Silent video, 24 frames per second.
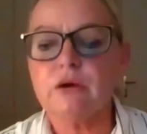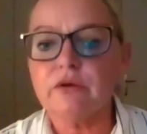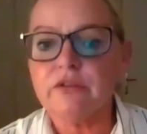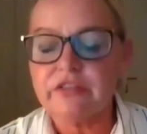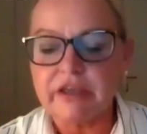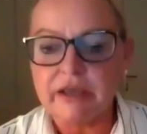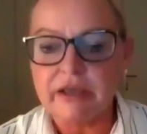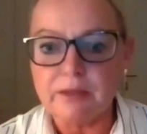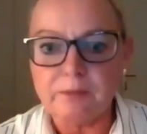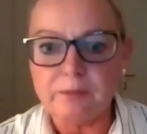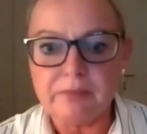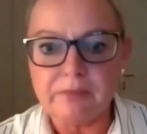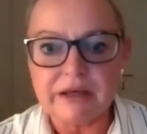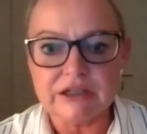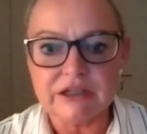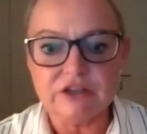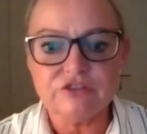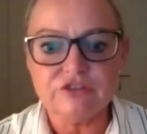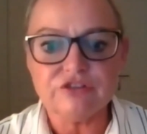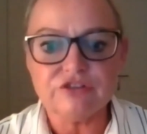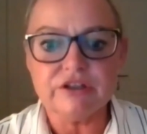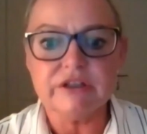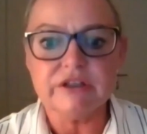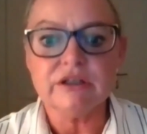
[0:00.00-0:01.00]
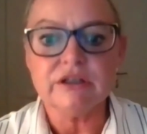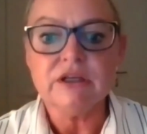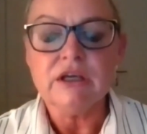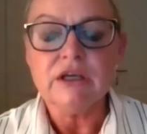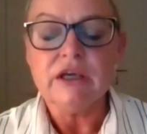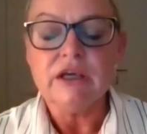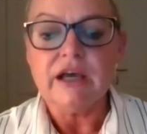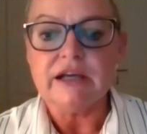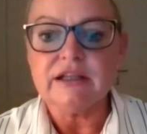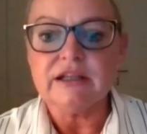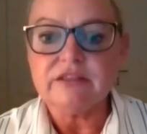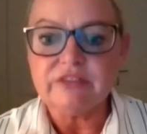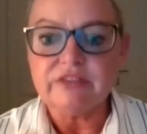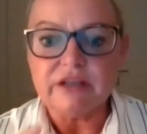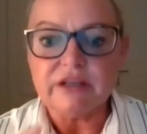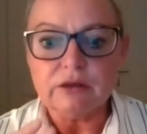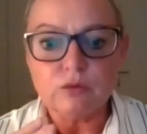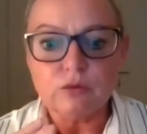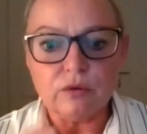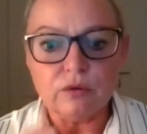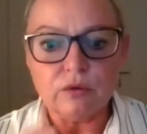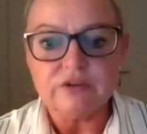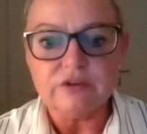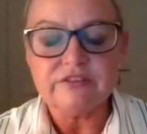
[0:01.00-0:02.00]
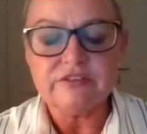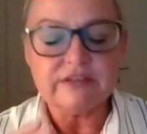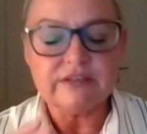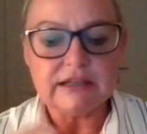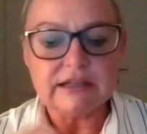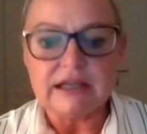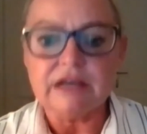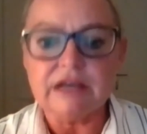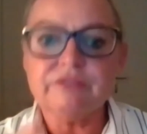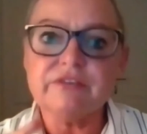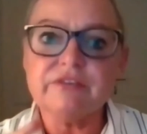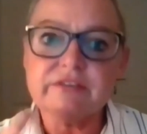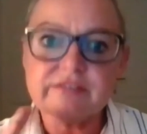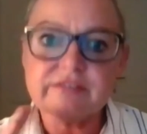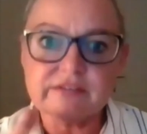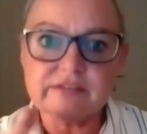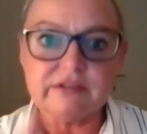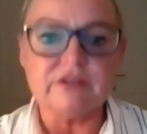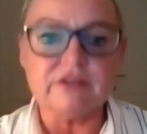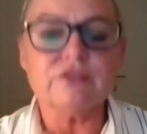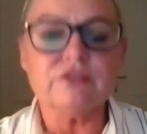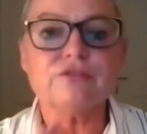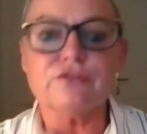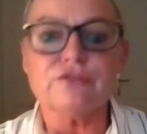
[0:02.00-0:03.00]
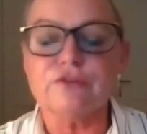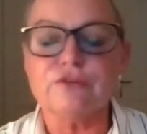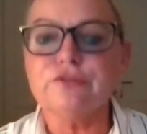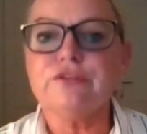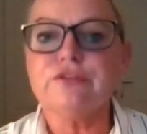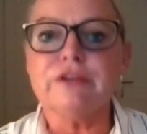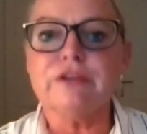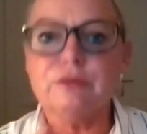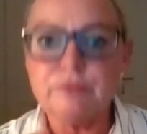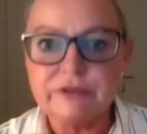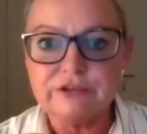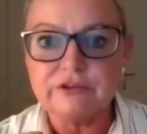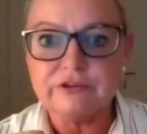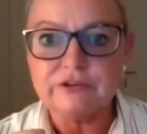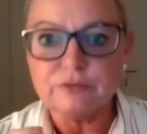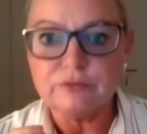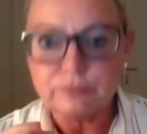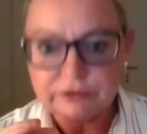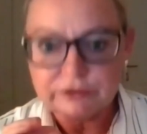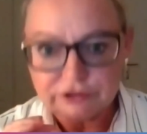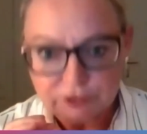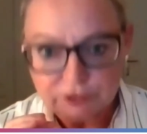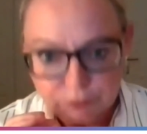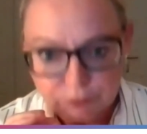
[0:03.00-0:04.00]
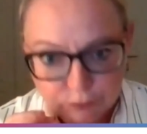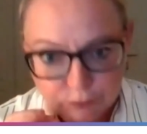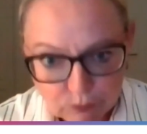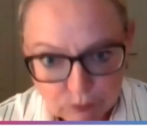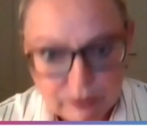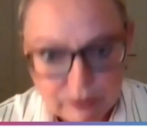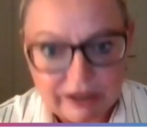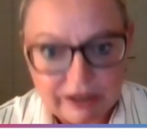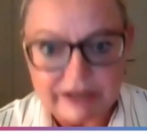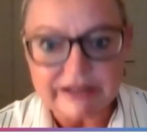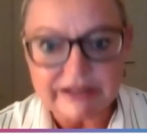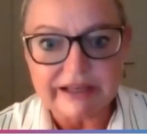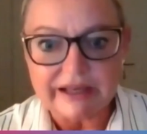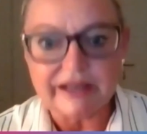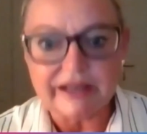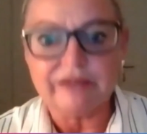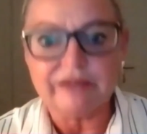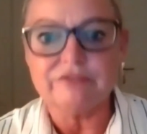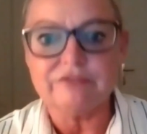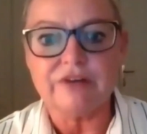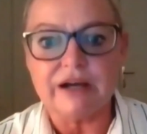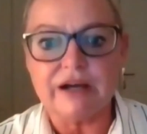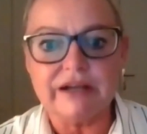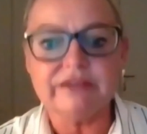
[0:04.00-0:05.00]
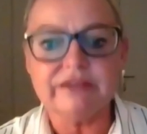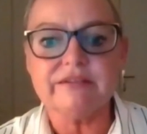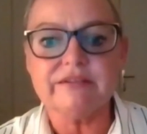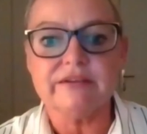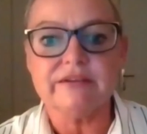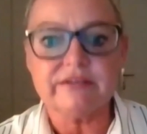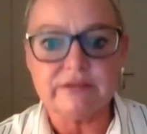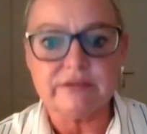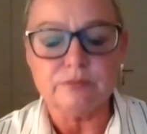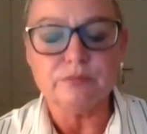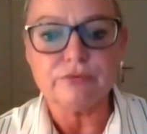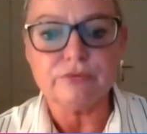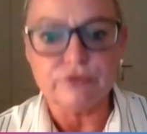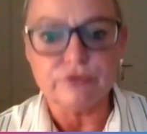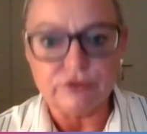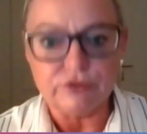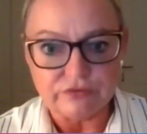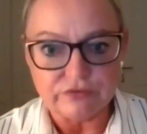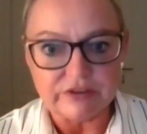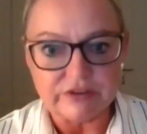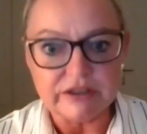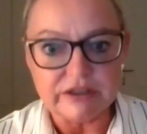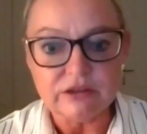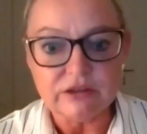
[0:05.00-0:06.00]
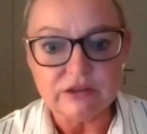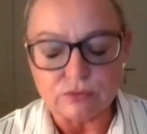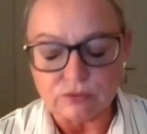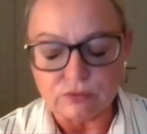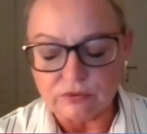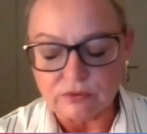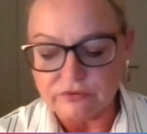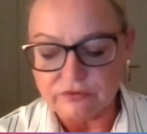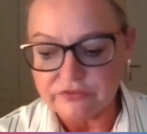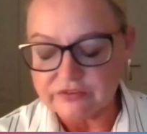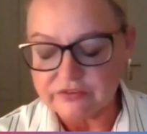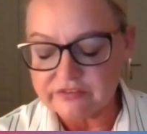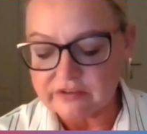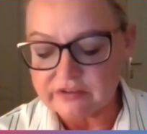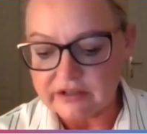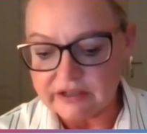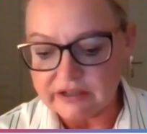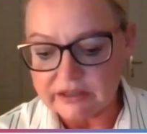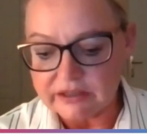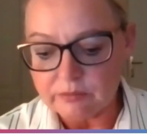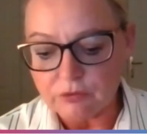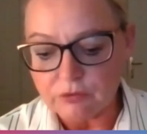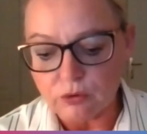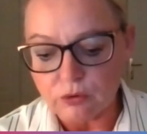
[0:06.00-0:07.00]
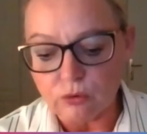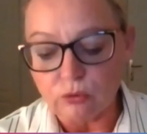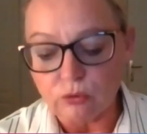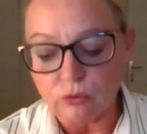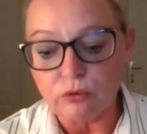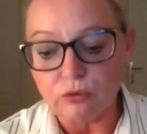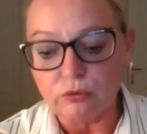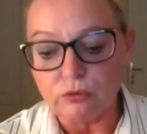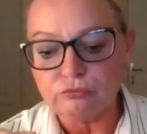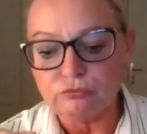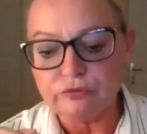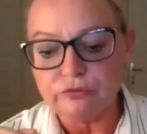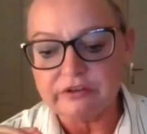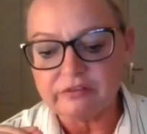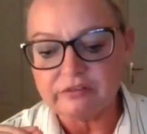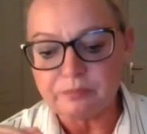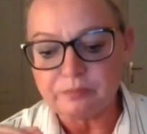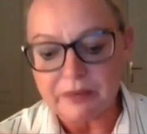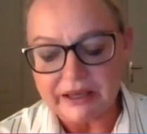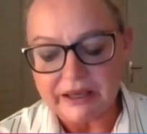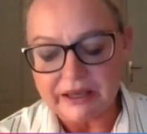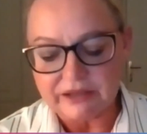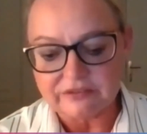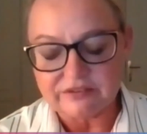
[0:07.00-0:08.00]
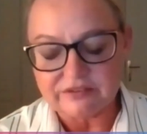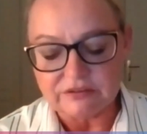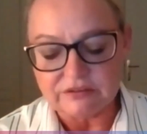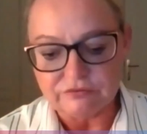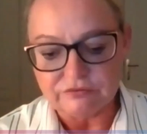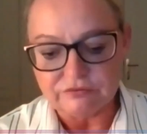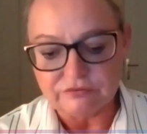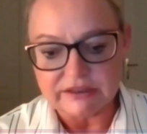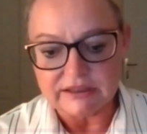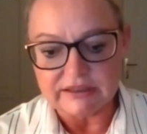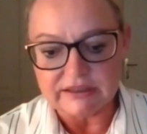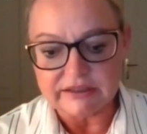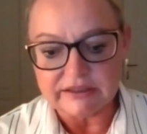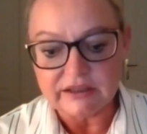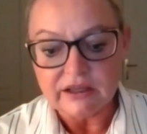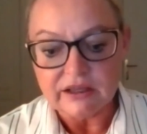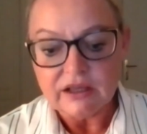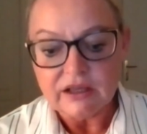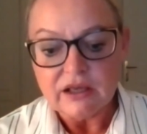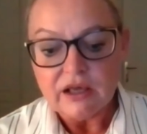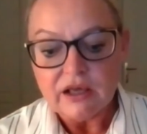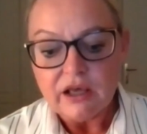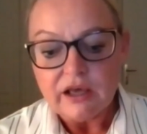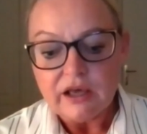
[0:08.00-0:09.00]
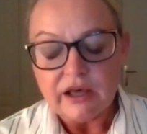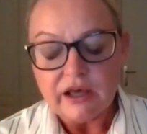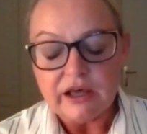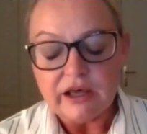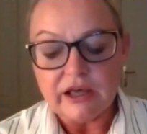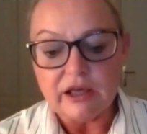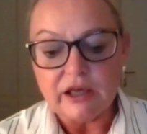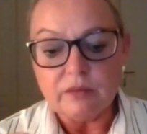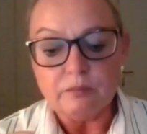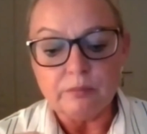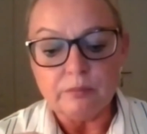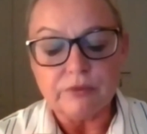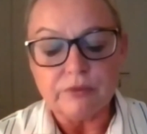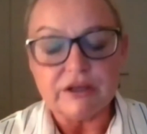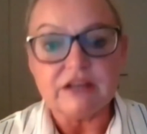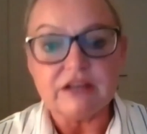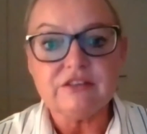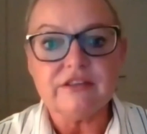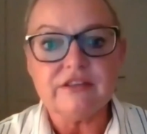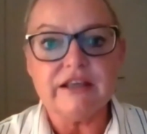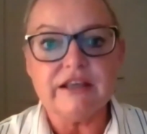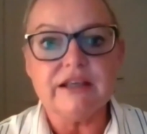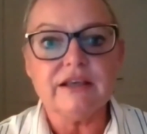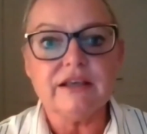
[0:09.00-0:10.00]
they're managing. And I think quality of life is still something we don't quite get right at improving all of the time or respecting, really. But I think